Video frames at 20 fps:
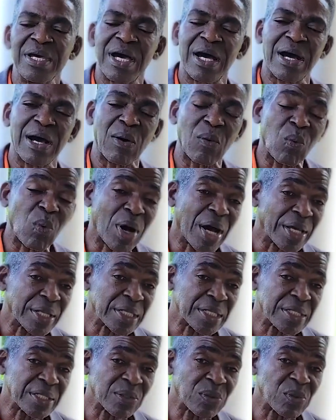One
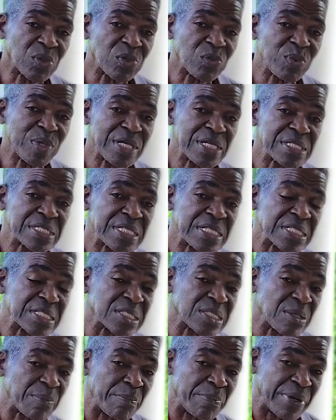of the good ways is
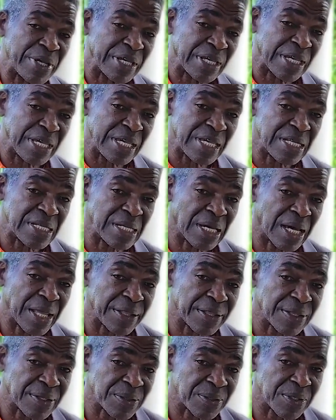to bring in a
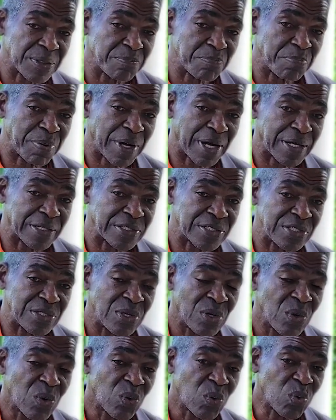third party
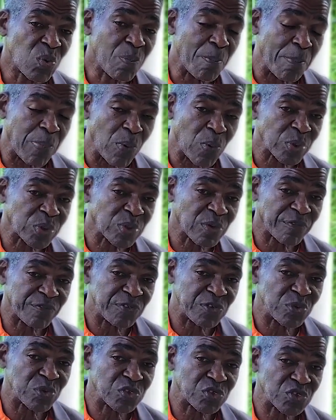who both of
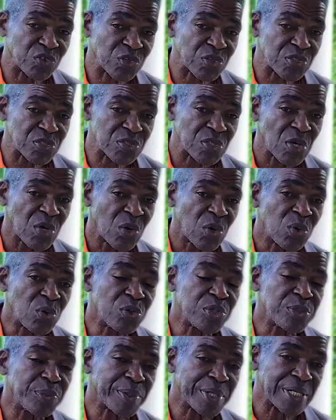you trust, who
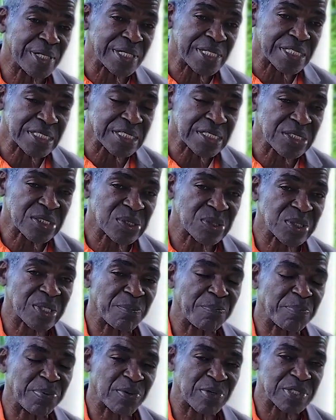you will listen to the
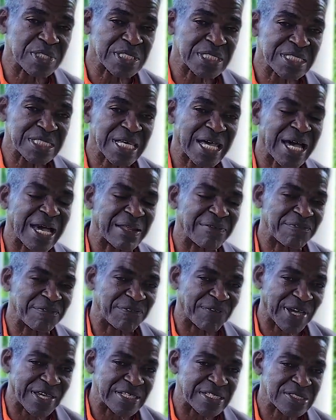person's
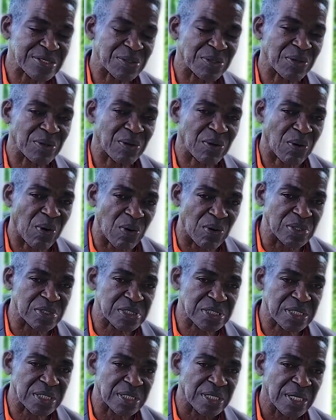advice or
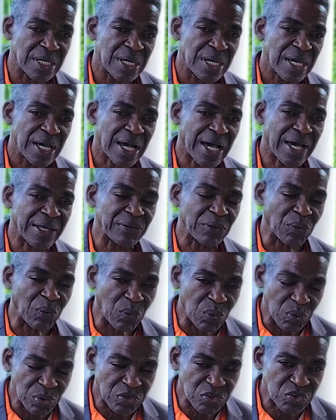counsel and
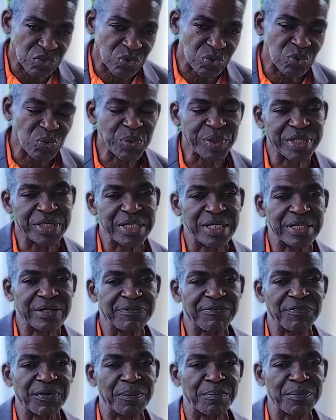go through with it
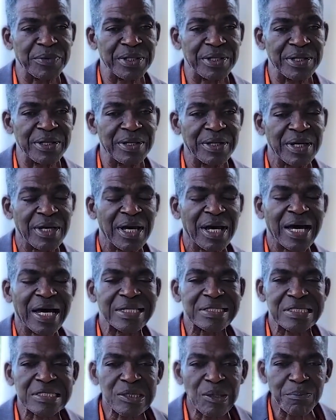from there.
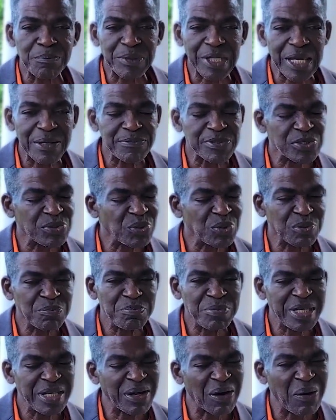And sometimes don't
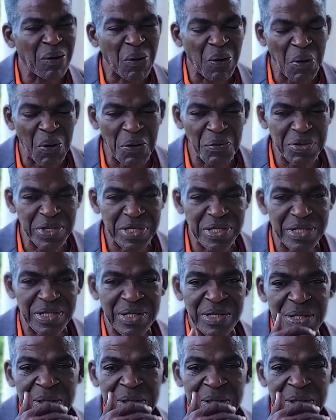be in a hurry.